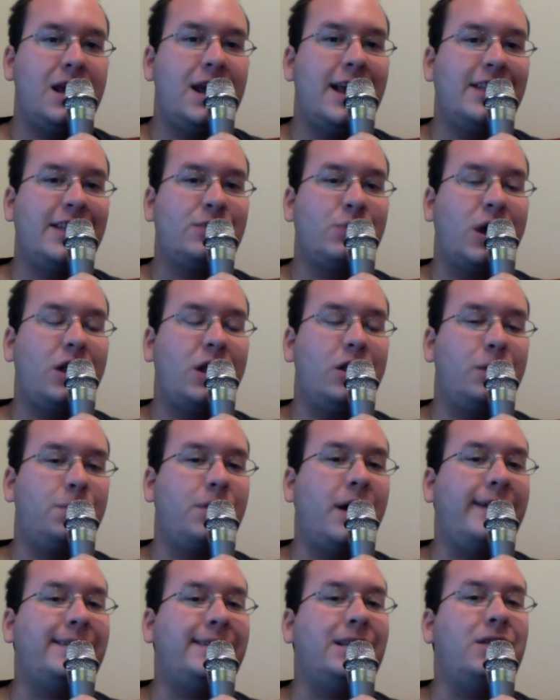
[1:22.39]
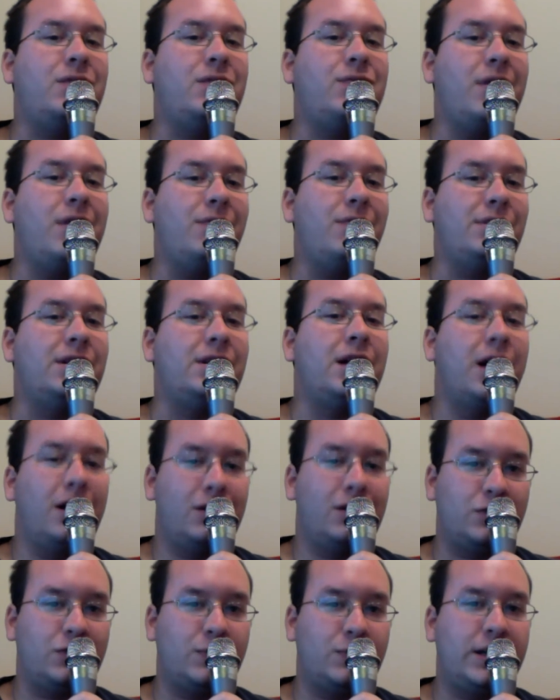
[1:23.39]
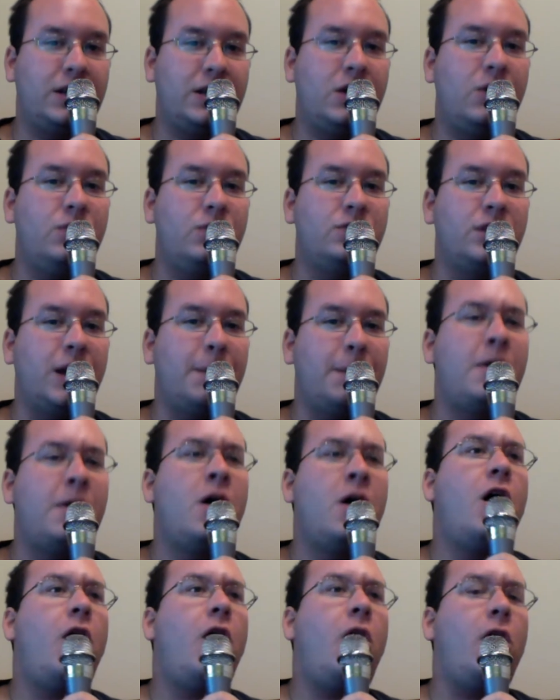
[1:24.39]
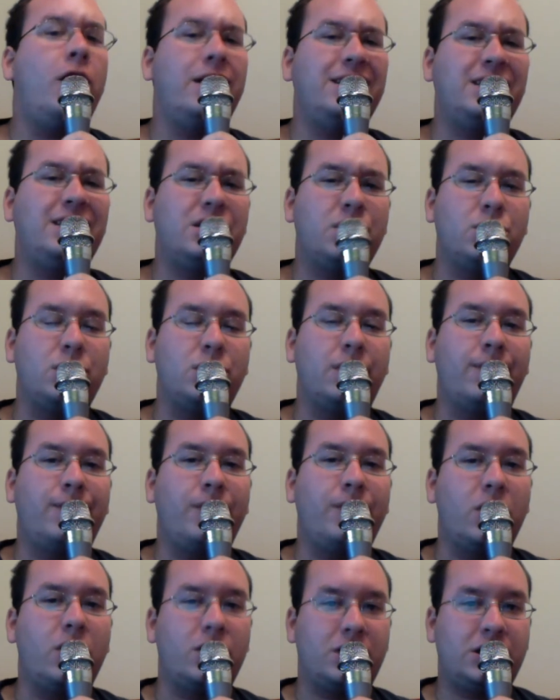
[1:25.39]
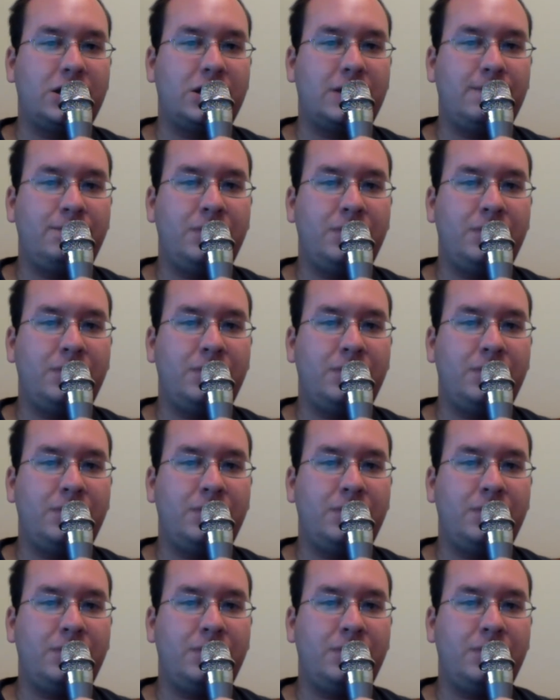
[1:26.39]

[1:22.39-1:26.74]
Its regular price is $50 when it goes up August 31st.